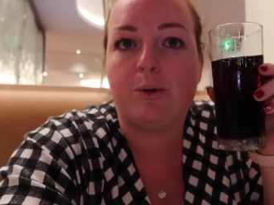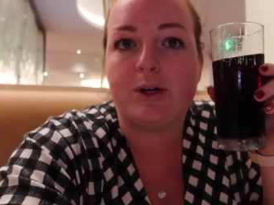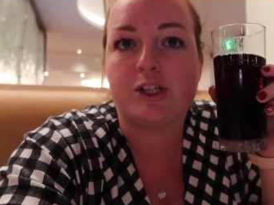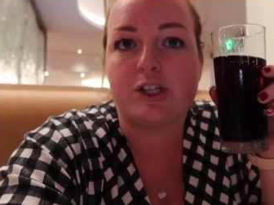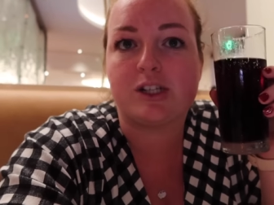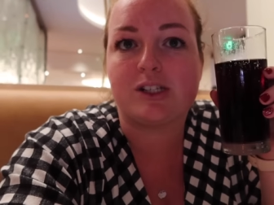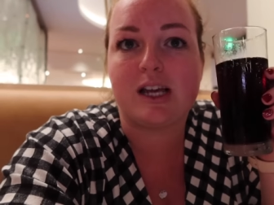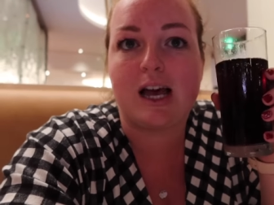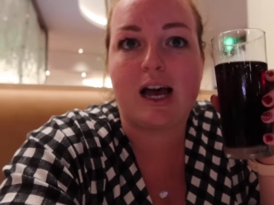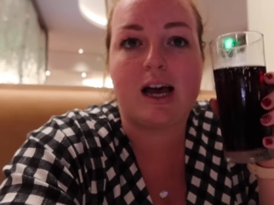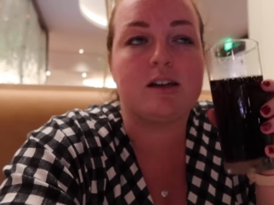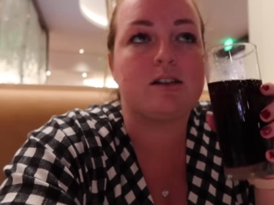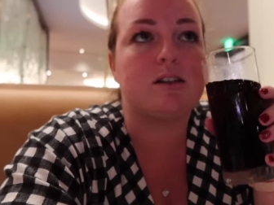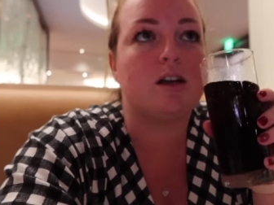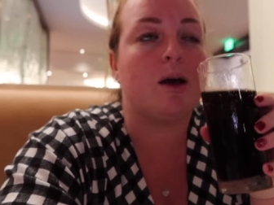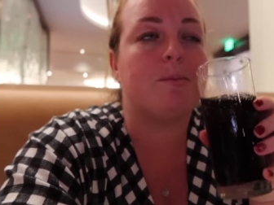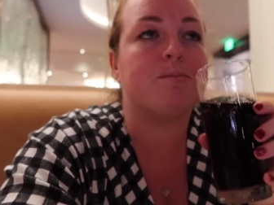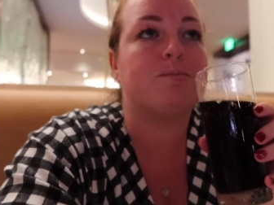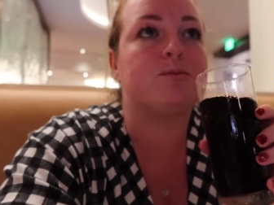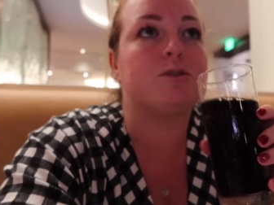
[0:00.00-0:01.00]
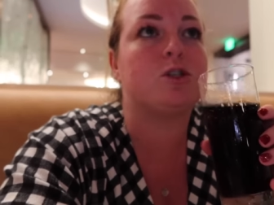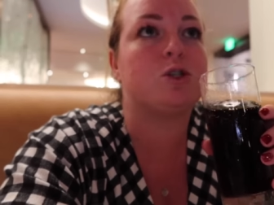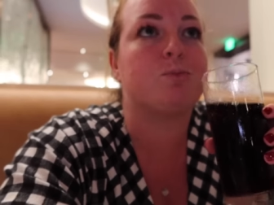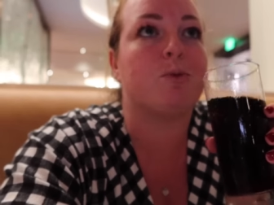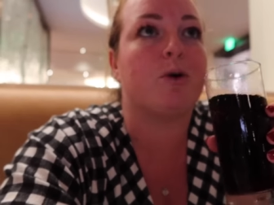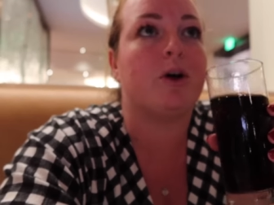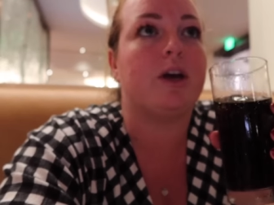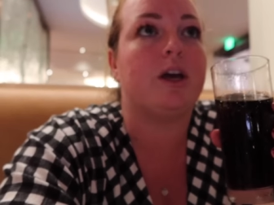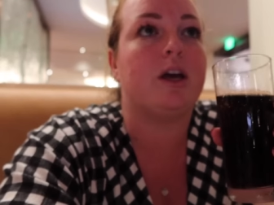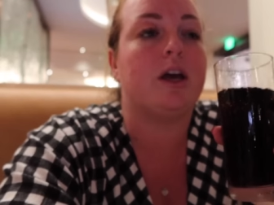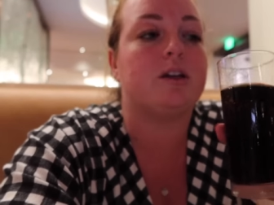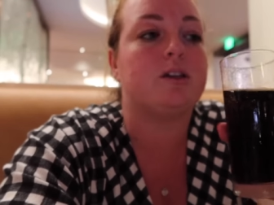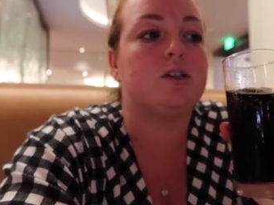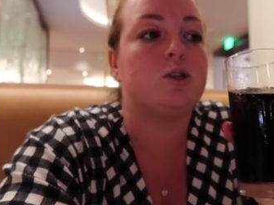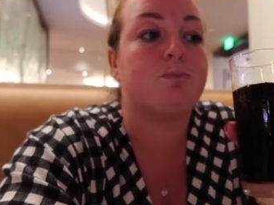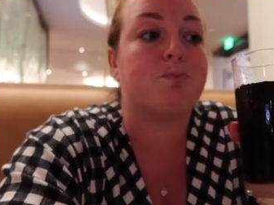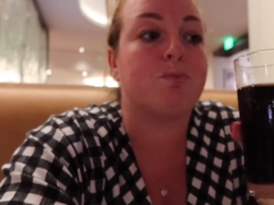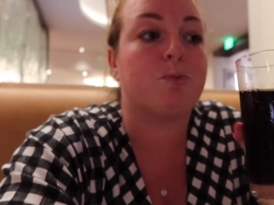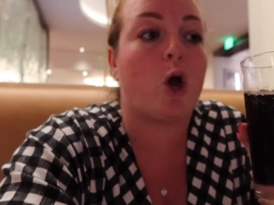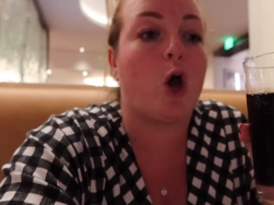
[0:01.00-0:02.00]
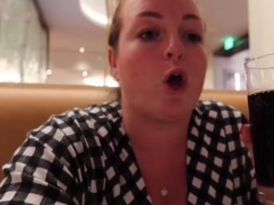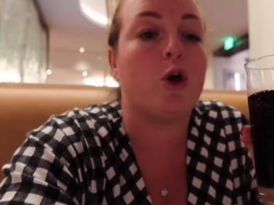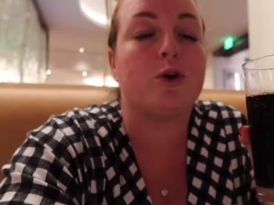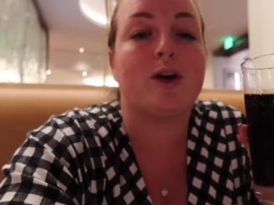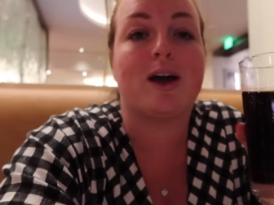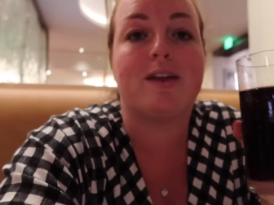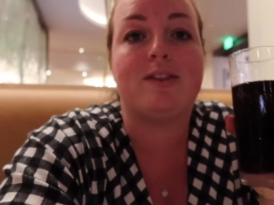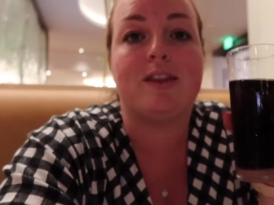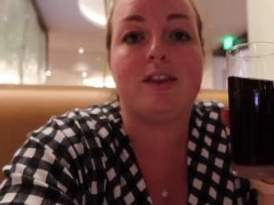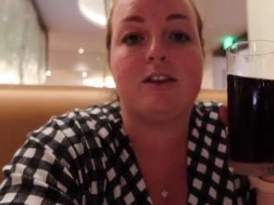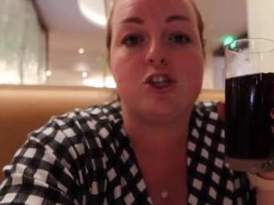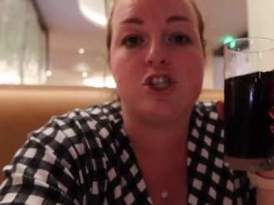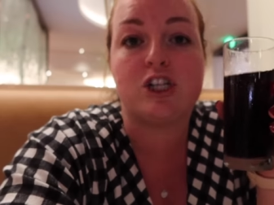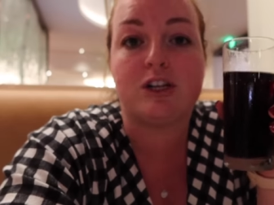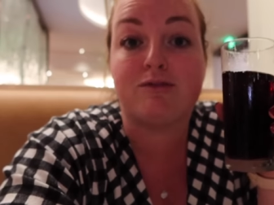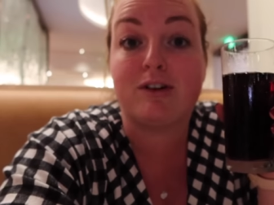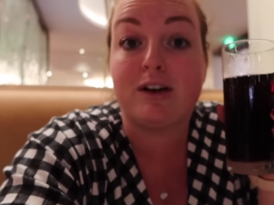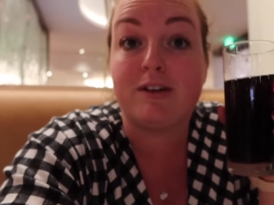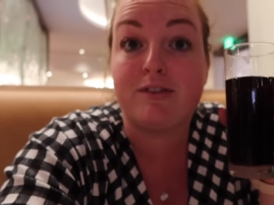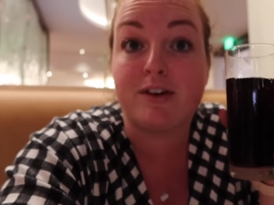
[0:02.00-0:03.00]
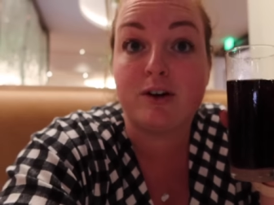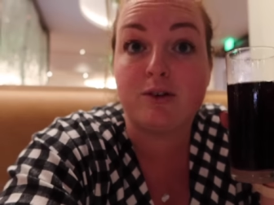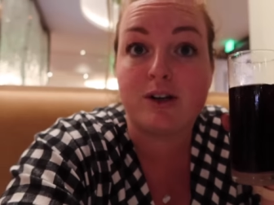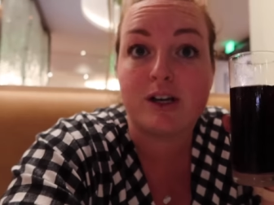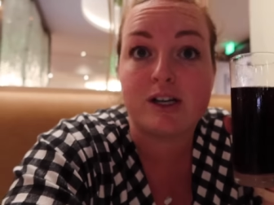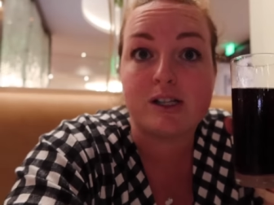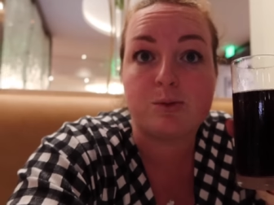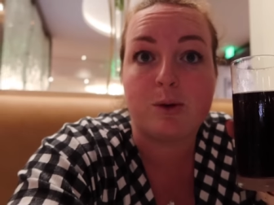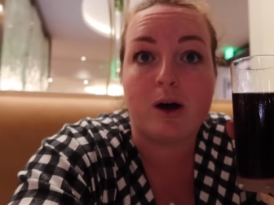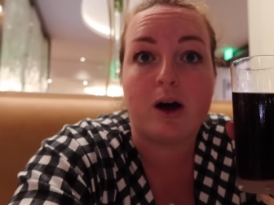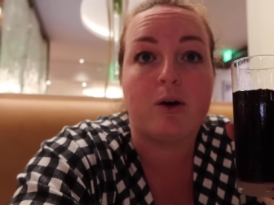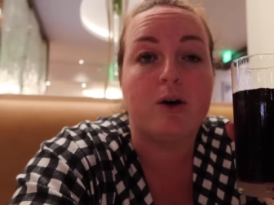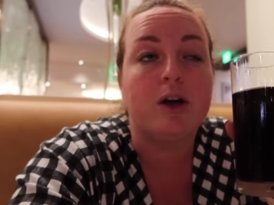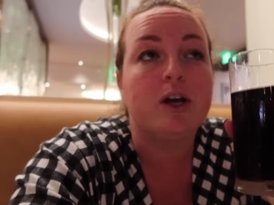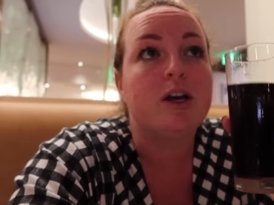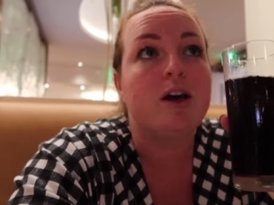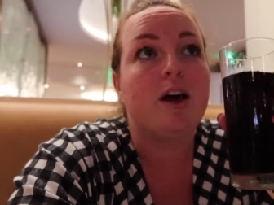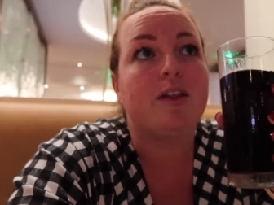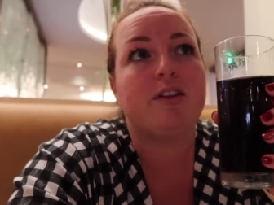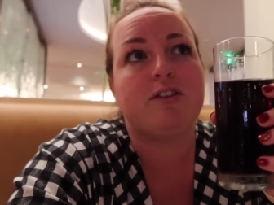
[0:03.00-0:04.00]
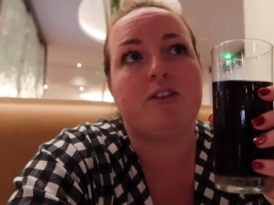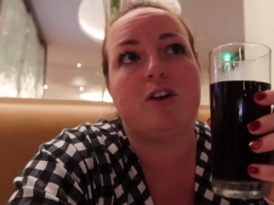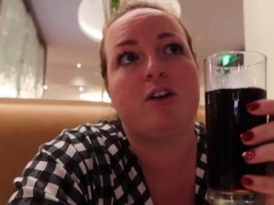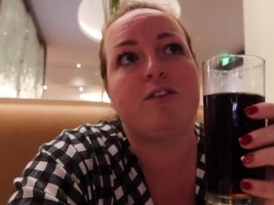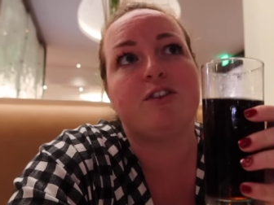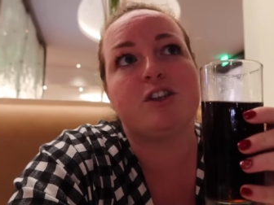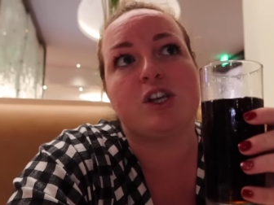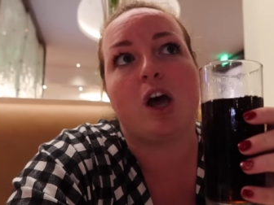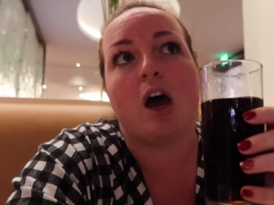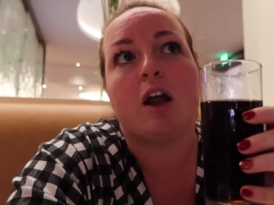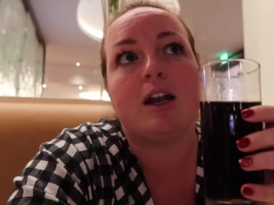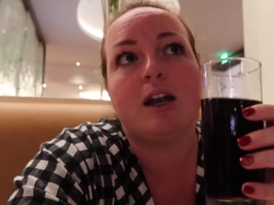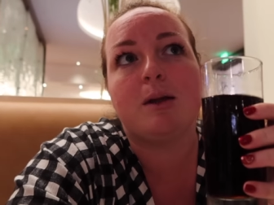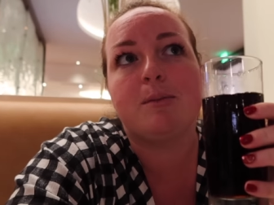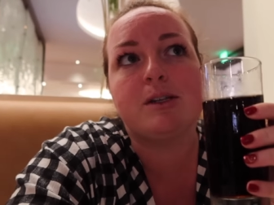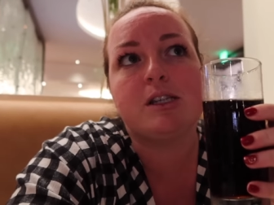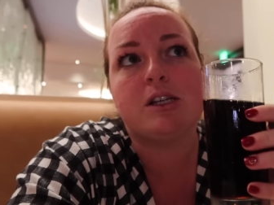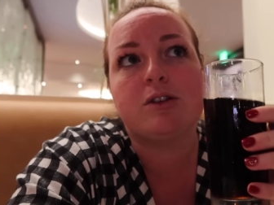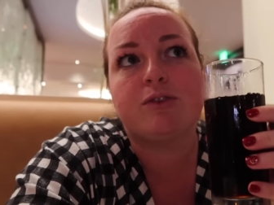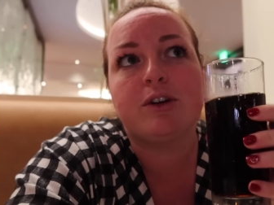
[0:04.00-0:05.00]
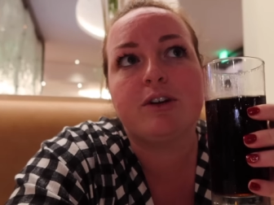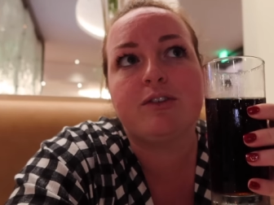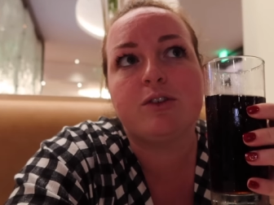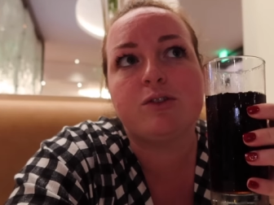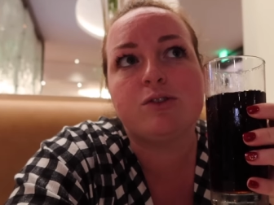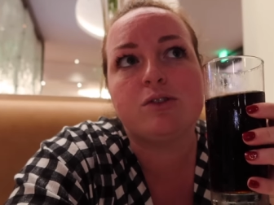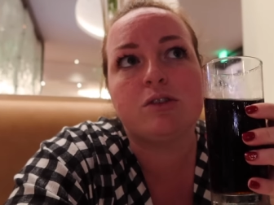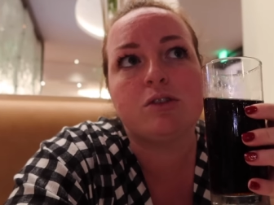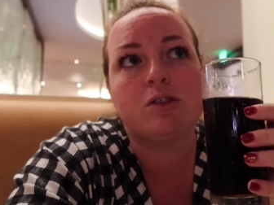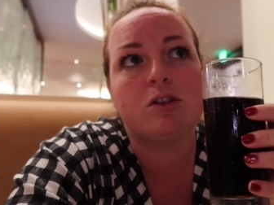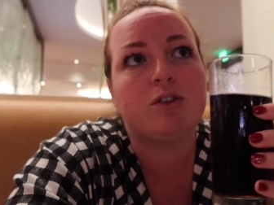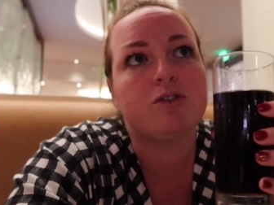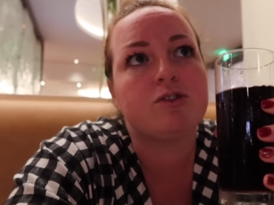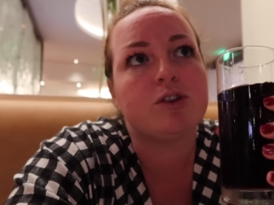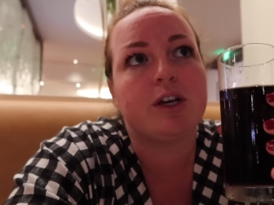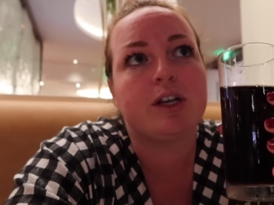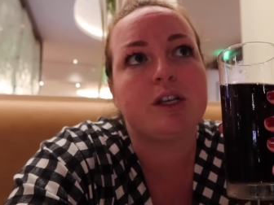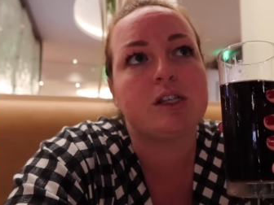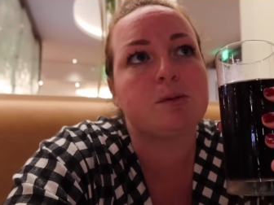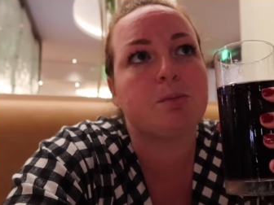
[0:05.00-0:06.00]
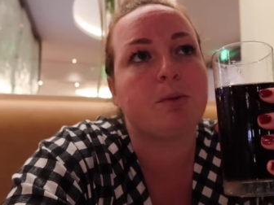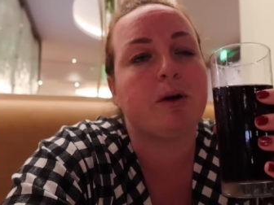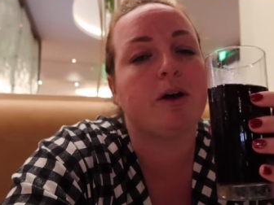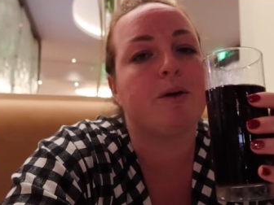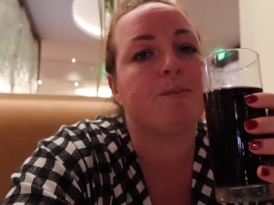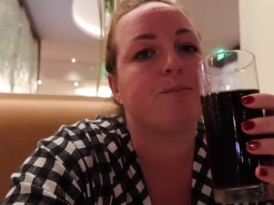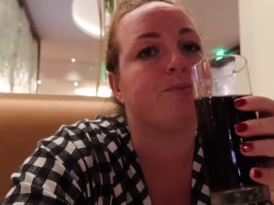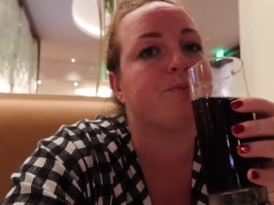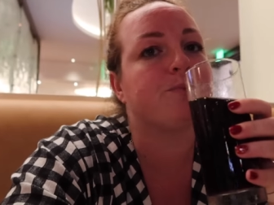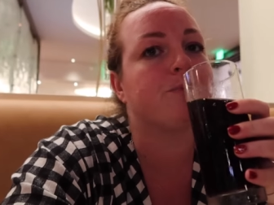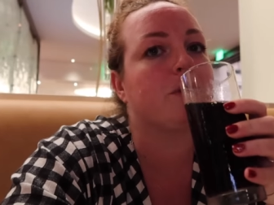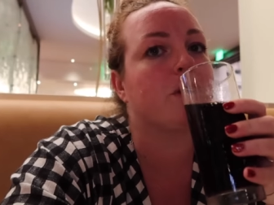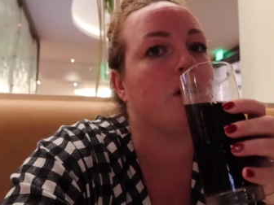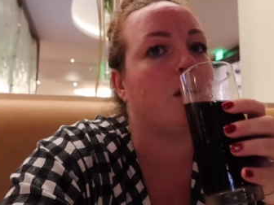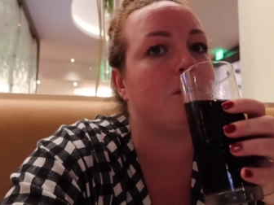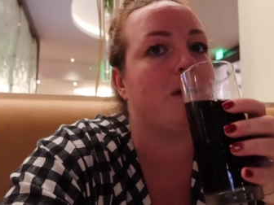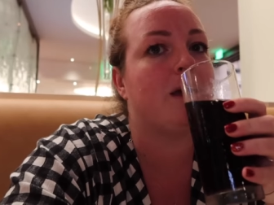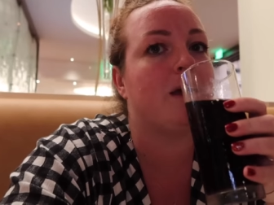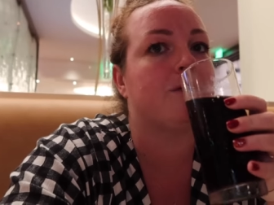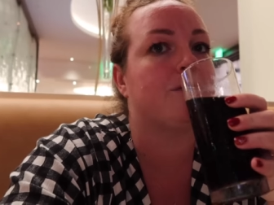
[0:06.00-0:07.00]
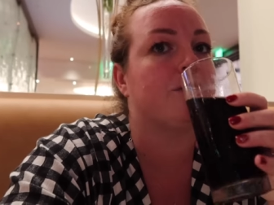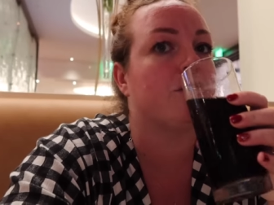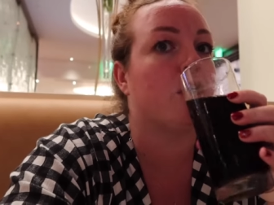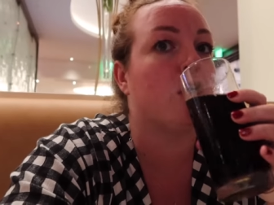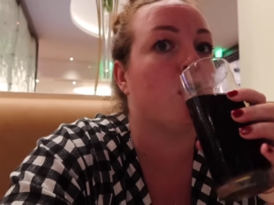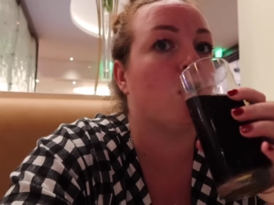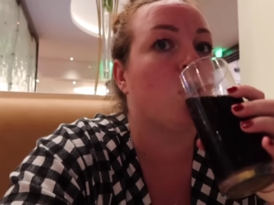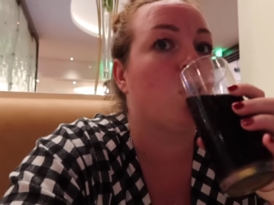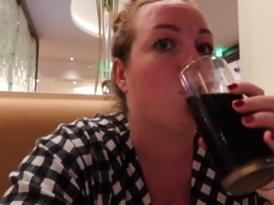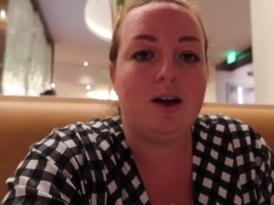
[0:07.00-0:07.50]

We just had um, Sprite and Coke, and she refilled it as well. I don't know if it's unlimited refills on the soft drinks, but we're here for it.